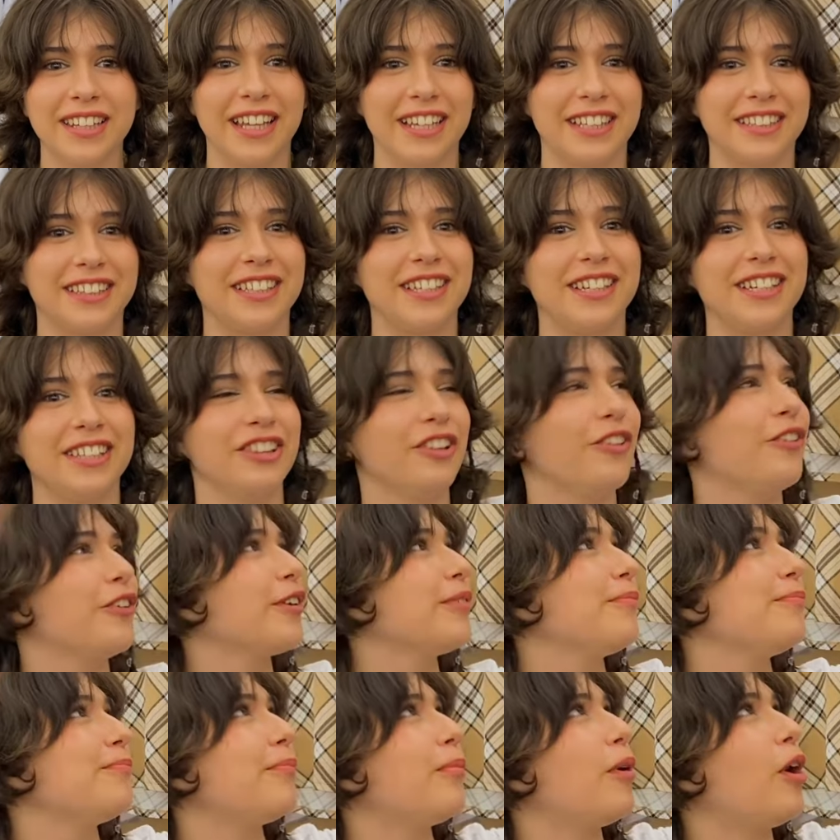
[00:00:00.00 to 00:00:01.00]
Like the
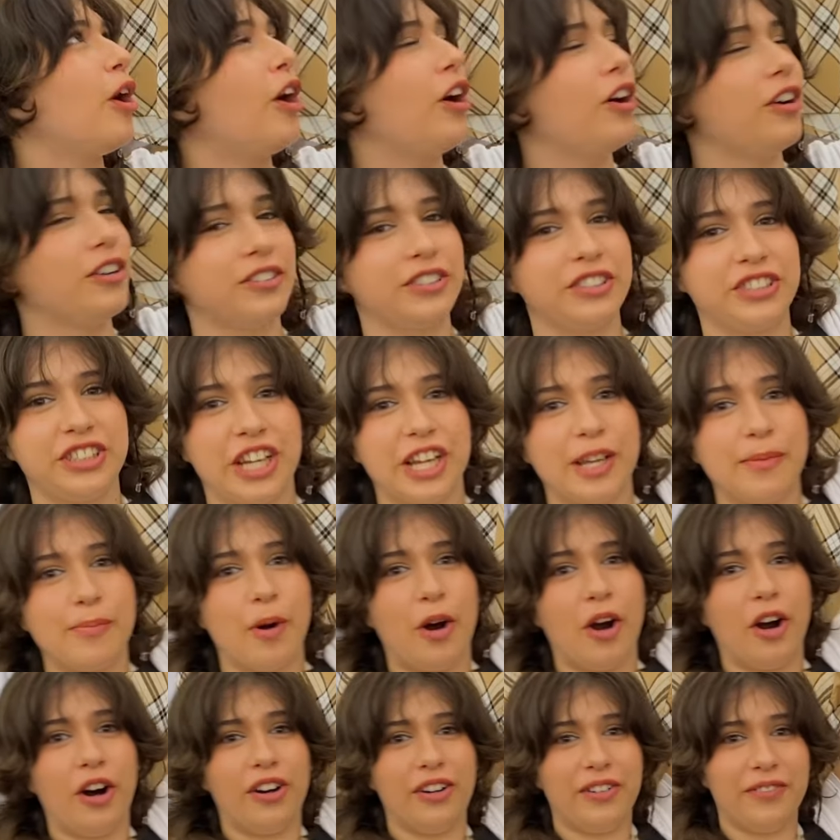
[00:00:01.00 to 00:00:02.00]
Logan Paul, Jake
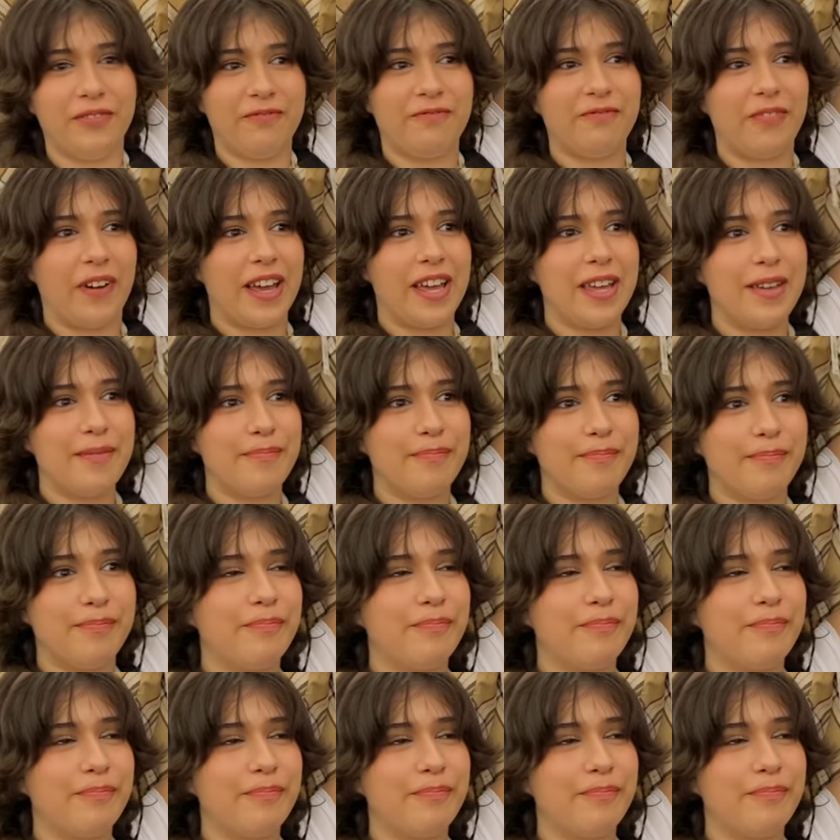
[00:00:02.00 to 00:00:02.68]
Paul fight